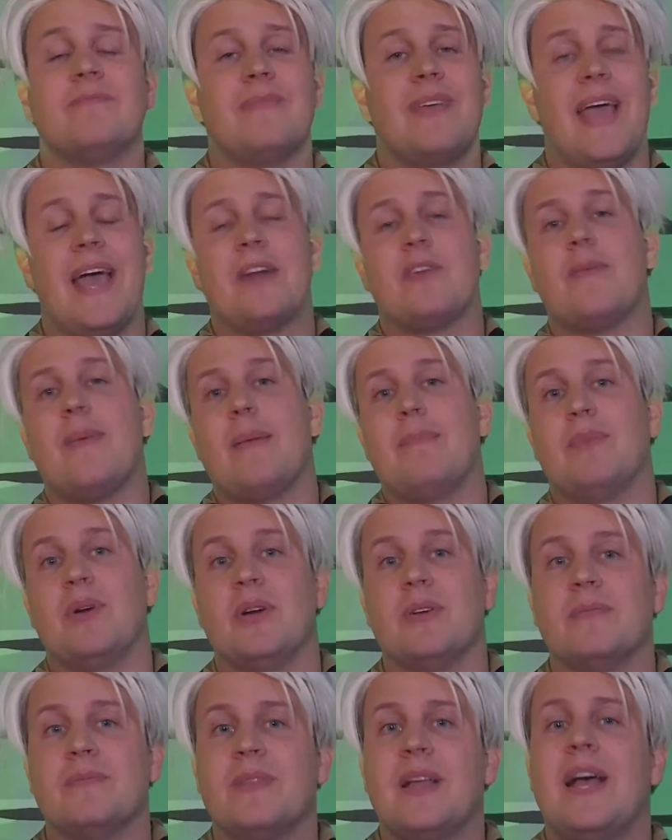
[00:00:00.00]
and remember,
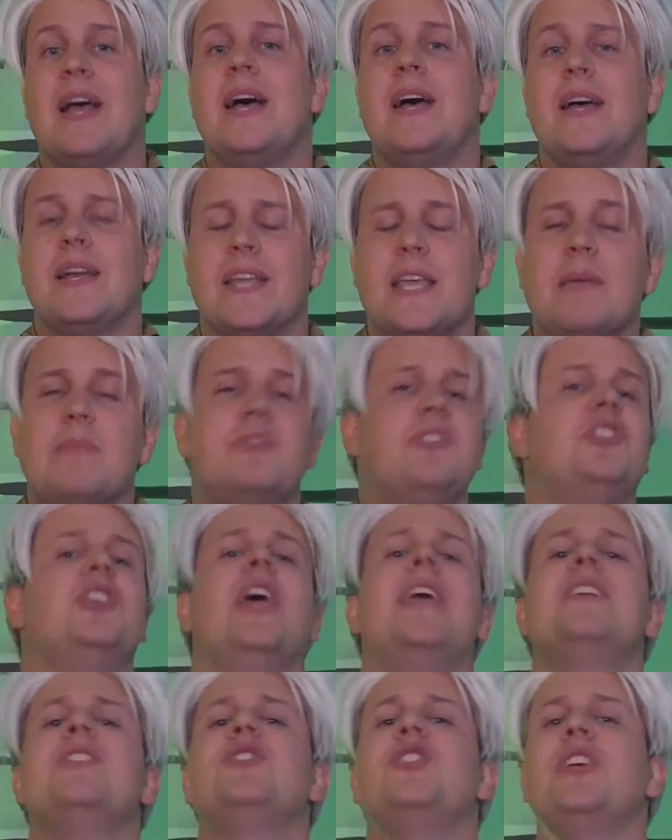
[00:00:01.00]
keep
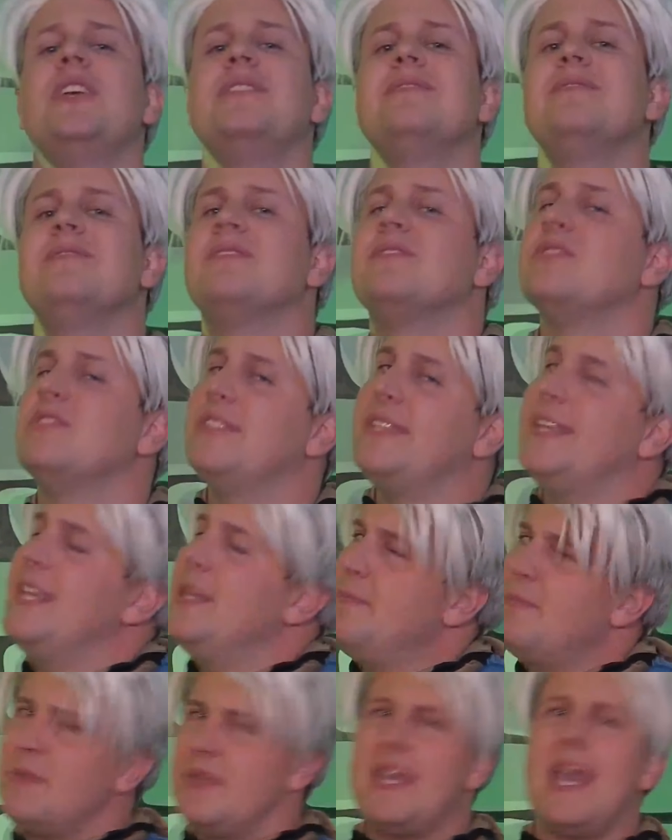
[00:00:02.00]
changing,
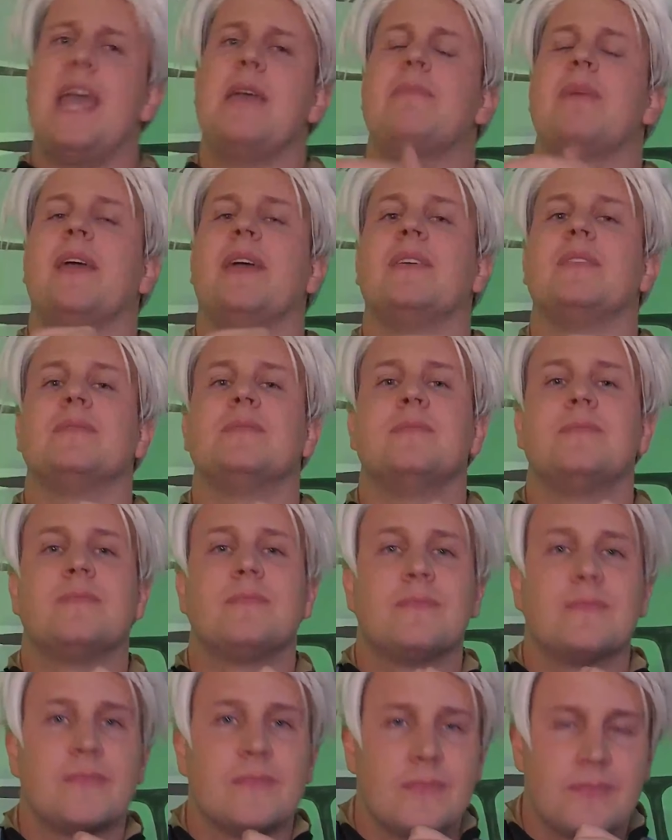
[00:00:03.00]
keep gaming.
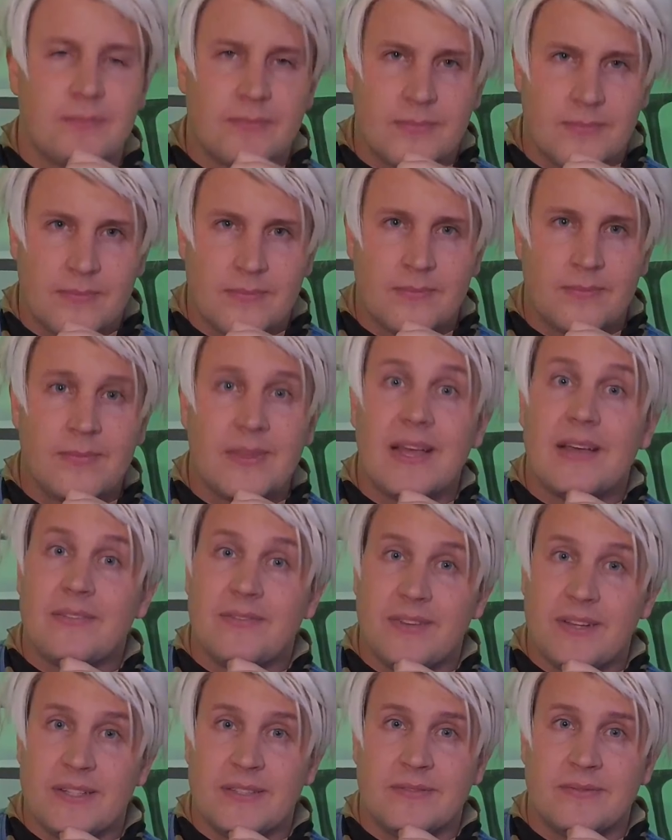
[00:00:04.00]
Have fun.